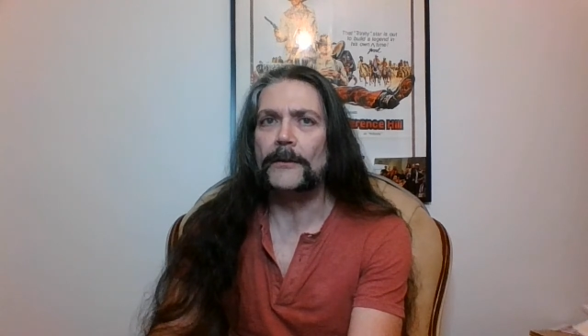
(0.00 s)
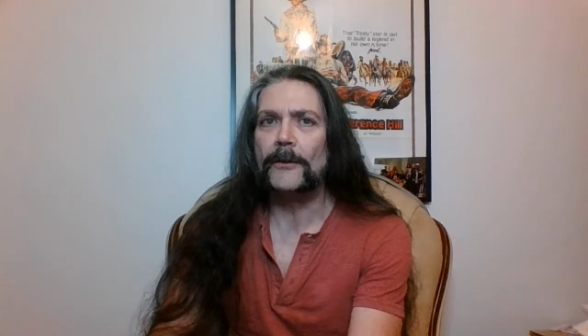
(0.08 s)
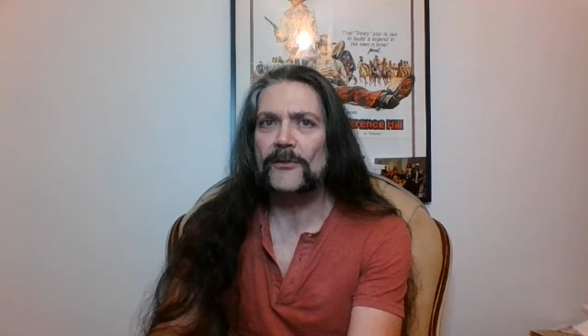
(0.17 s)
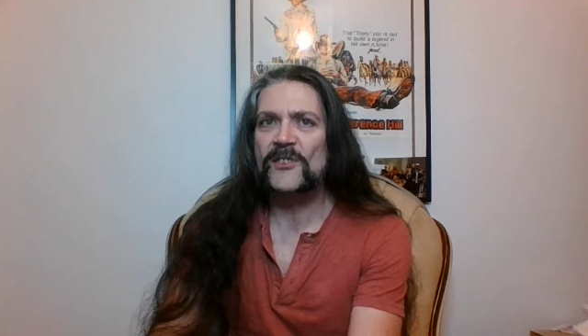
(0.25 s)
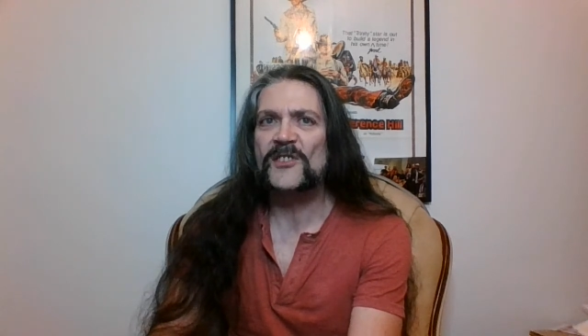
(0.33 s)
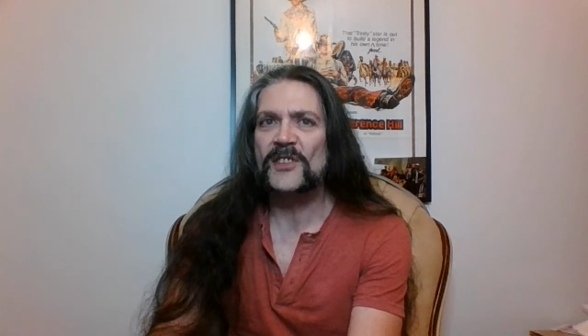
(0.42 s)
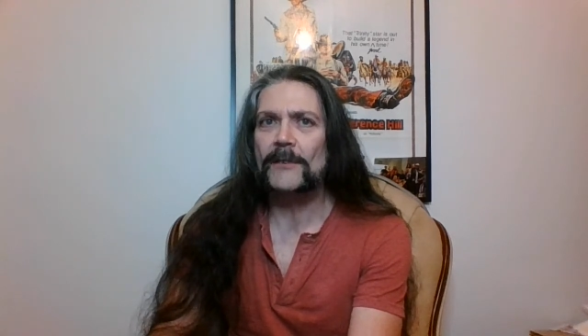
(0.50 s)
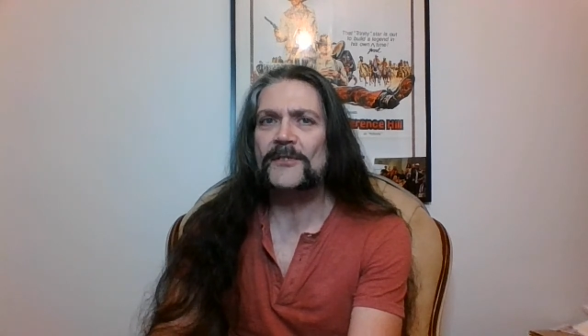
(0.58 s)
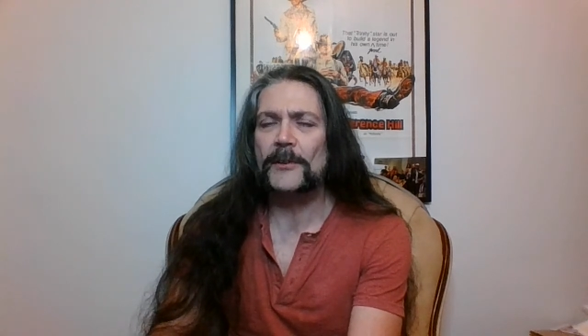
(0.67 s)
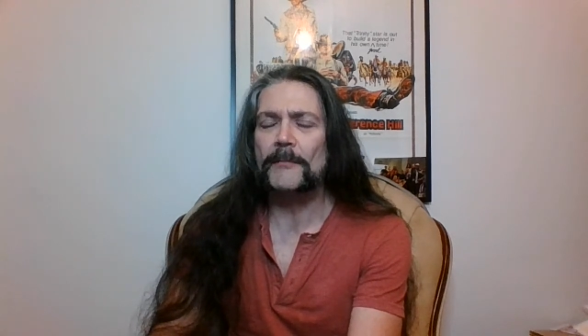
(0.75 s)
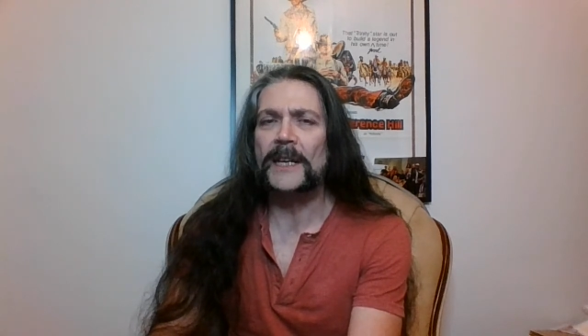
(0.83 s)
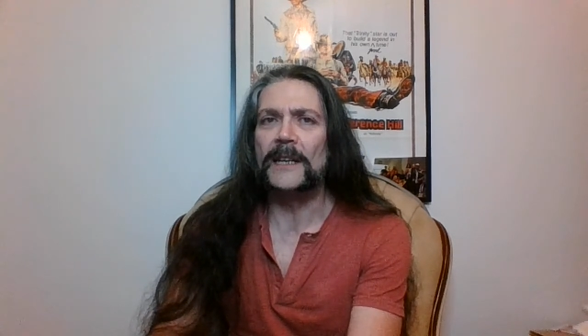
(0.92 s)
Because it sounds
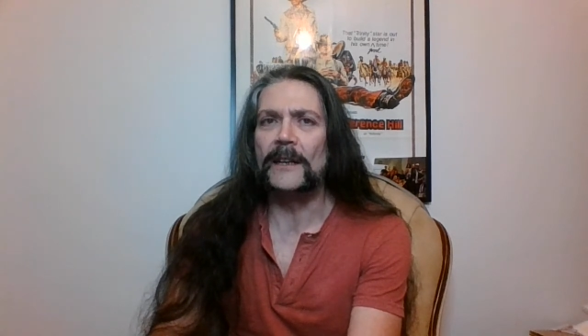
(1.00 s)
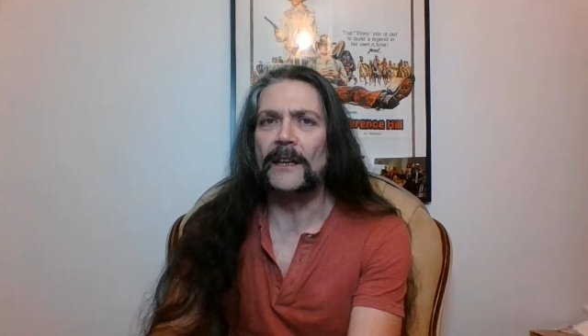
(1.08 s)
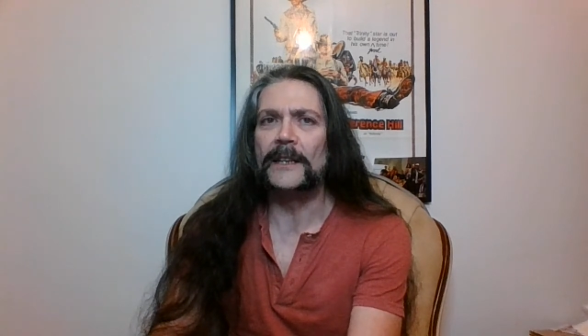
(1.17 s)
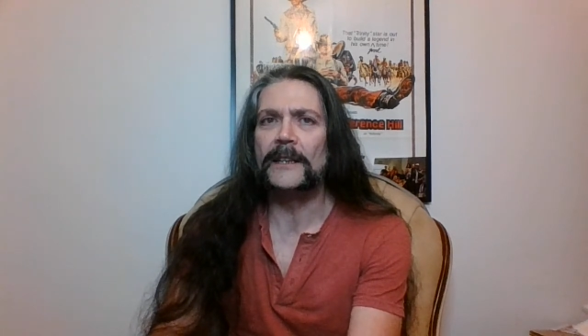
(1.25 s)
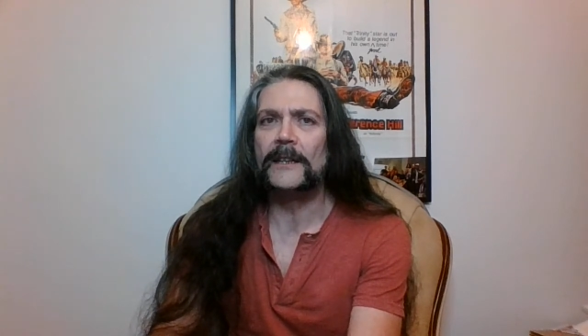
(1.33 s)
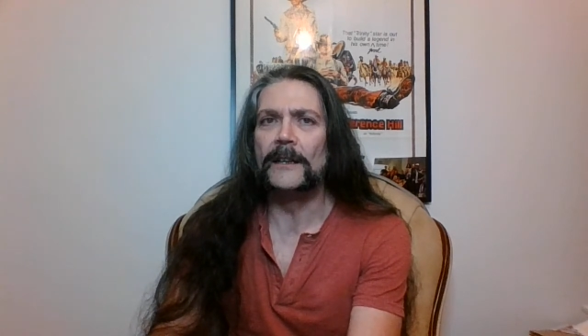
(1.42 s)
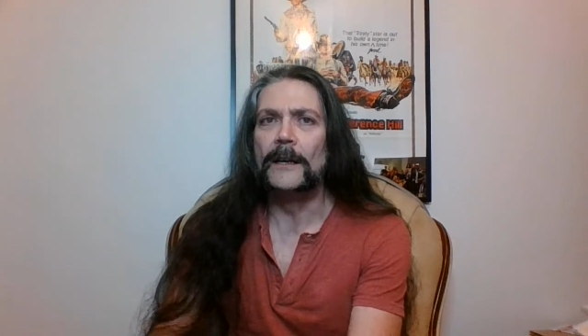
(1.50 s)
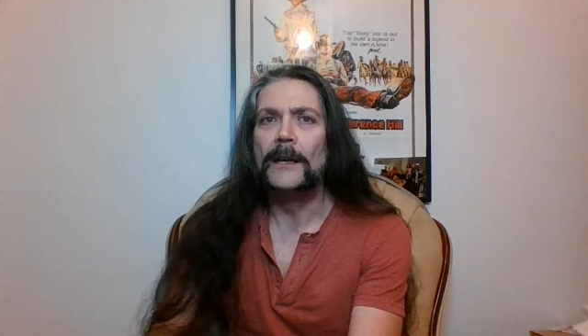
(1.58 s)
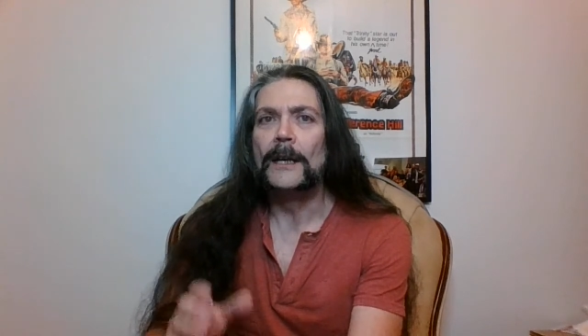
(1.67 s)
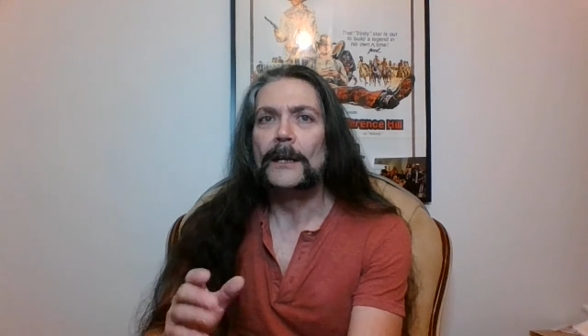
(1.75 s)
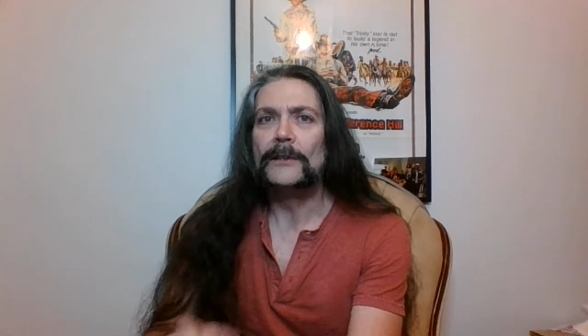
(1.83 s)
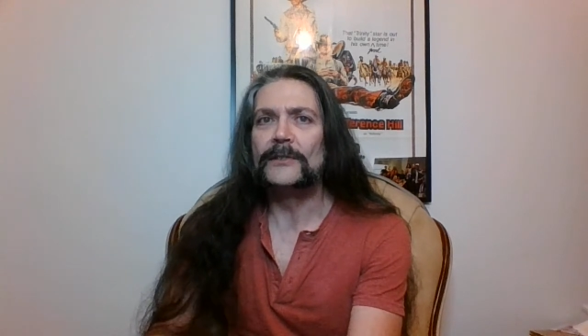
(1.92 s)
to me like
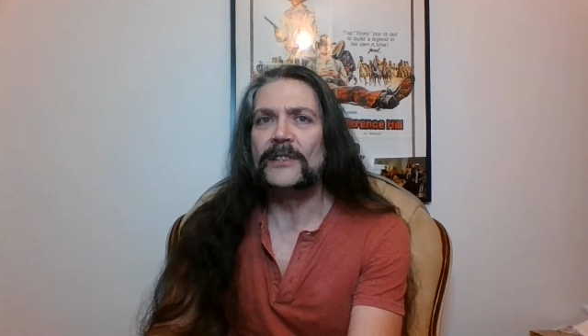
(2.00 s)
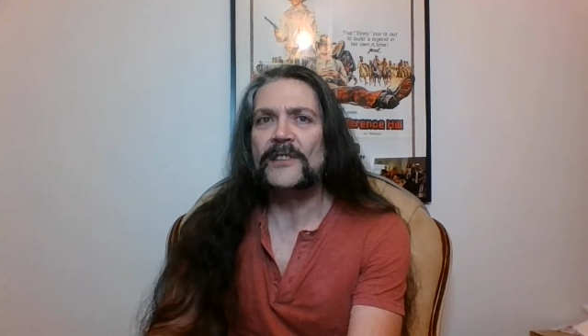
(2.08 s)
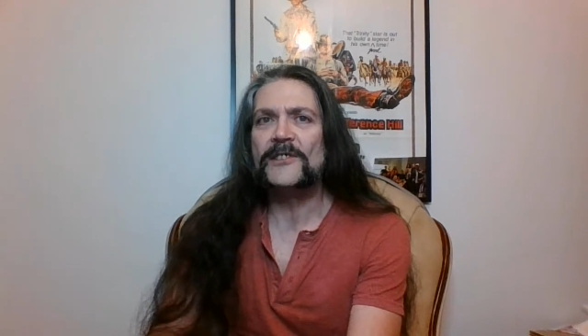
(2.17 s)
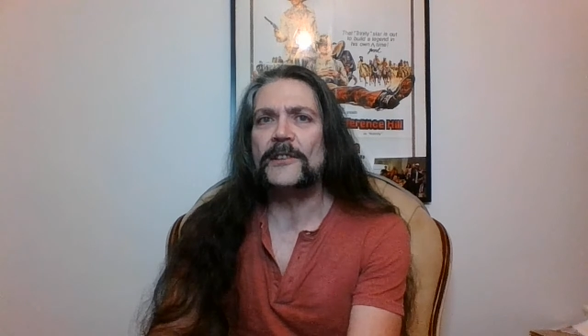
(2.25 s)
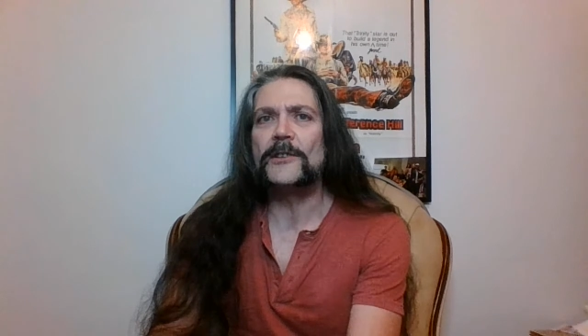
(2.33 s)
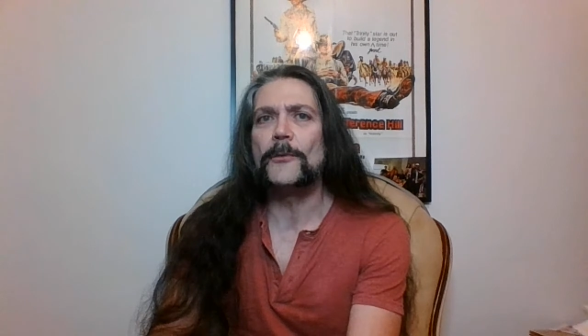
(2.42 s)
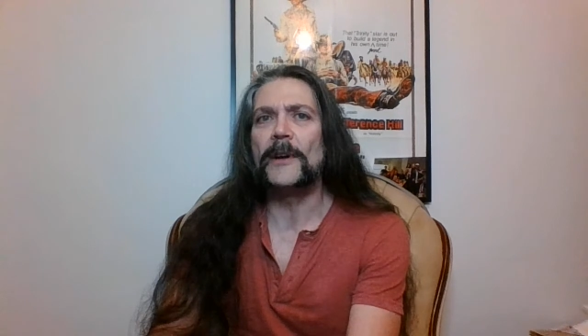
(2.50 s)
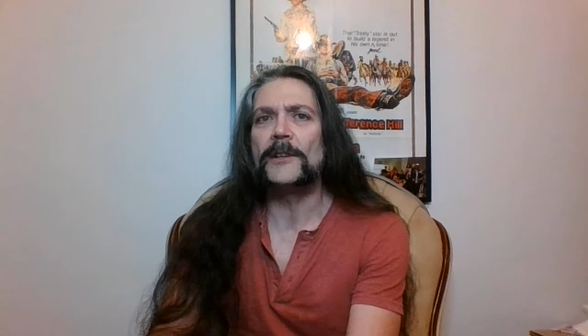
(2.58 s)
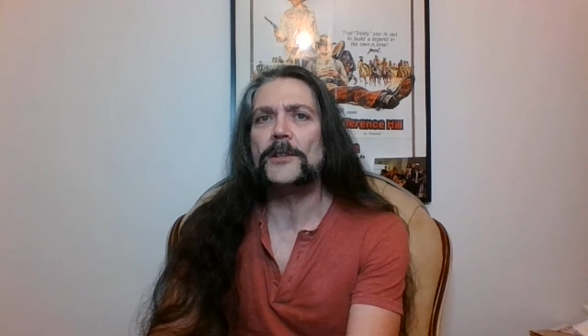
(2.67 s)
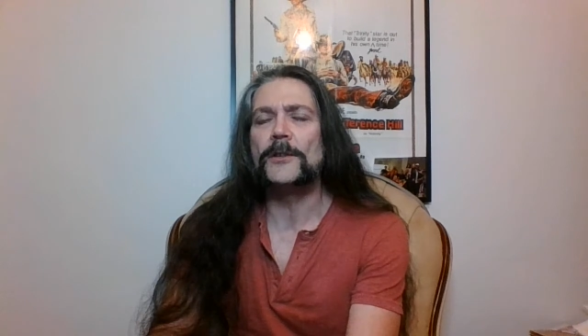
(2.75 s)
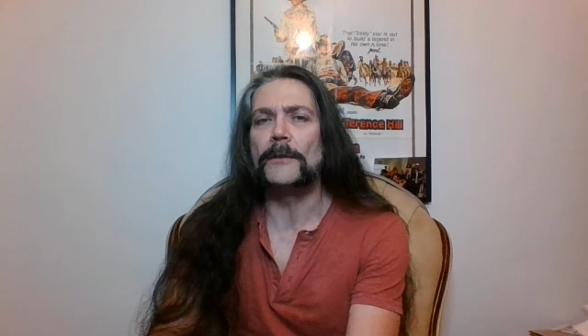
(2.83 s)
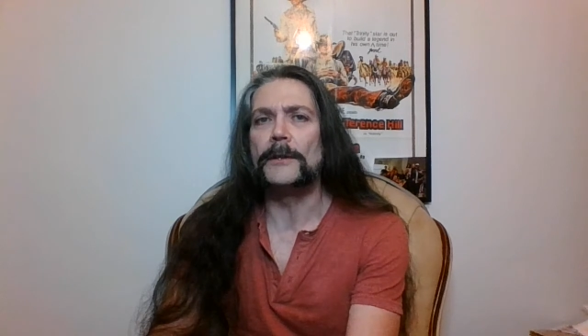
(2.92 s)
this
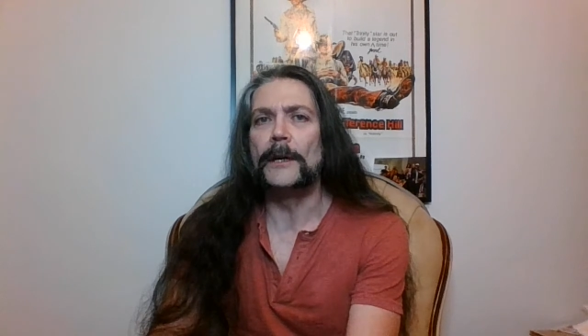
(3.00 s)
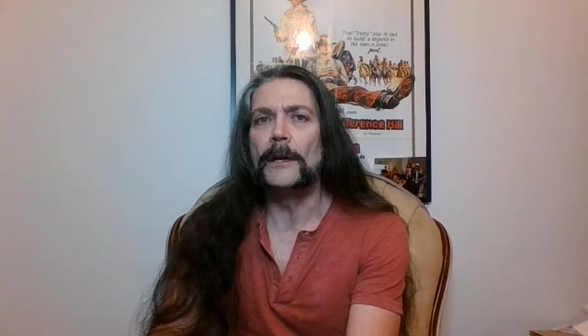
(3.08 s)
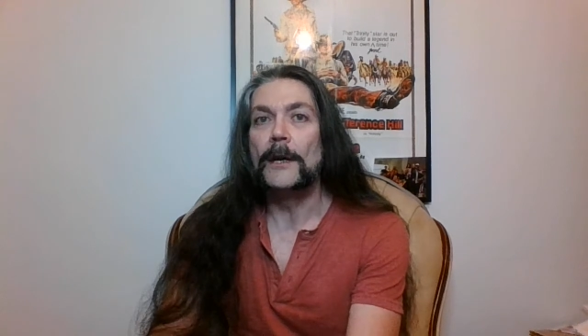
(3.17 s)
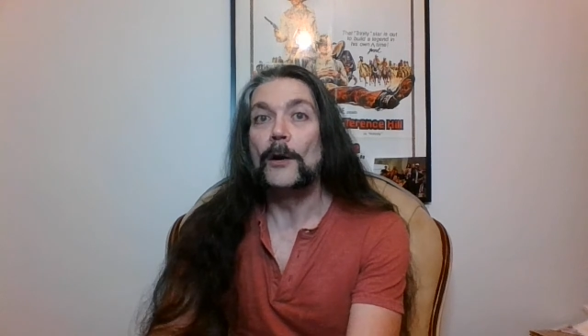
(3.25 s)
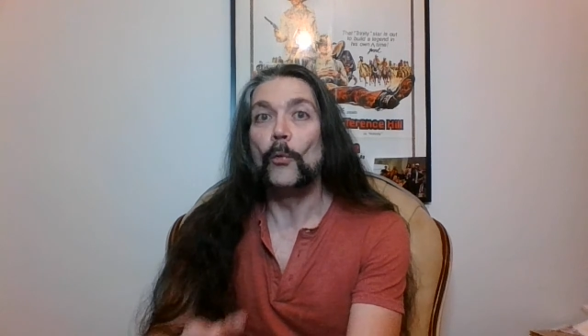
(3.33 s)
situation,